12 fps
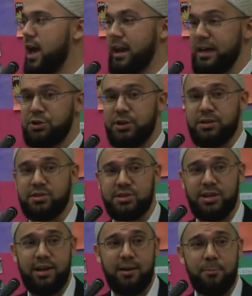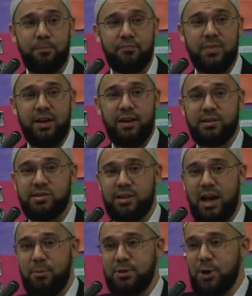And as you can see,
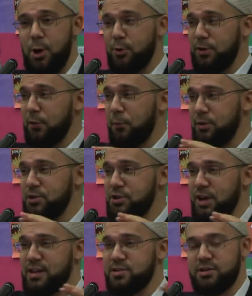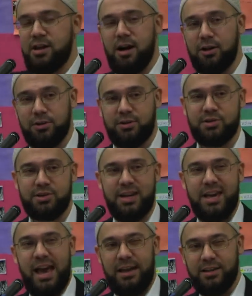Islam is all different shades and colors.
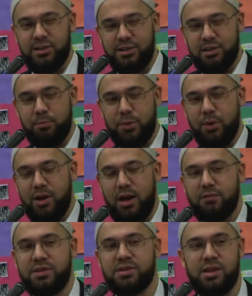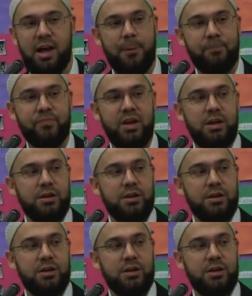And this is the beauty of Islam.